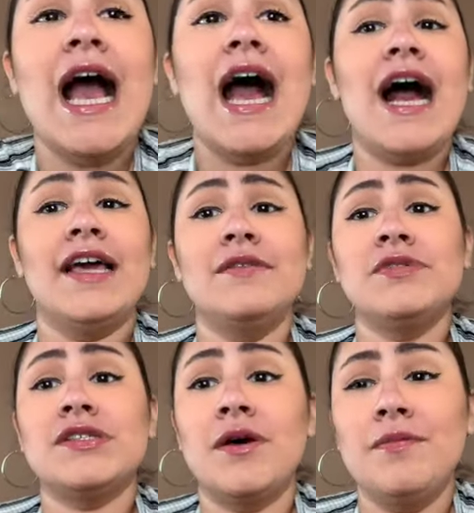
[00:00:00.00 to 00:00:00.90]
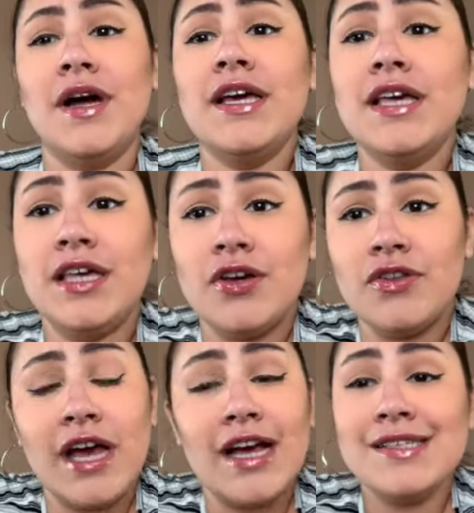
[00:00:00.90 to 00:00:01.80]
I am somebody here
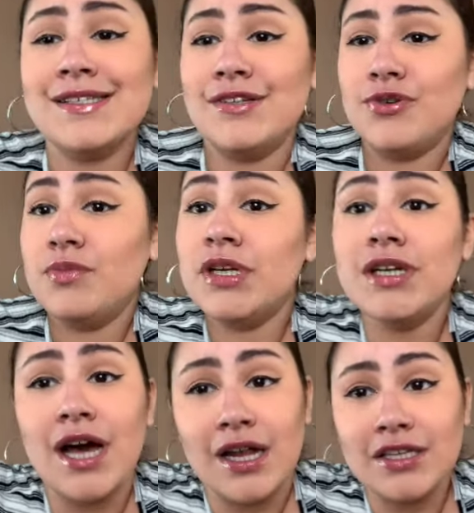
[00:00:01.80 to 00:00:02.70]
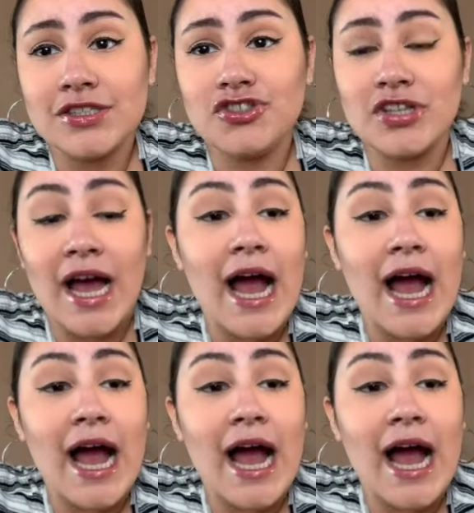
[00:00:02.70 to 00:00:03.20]
that has a little bit of knowledge that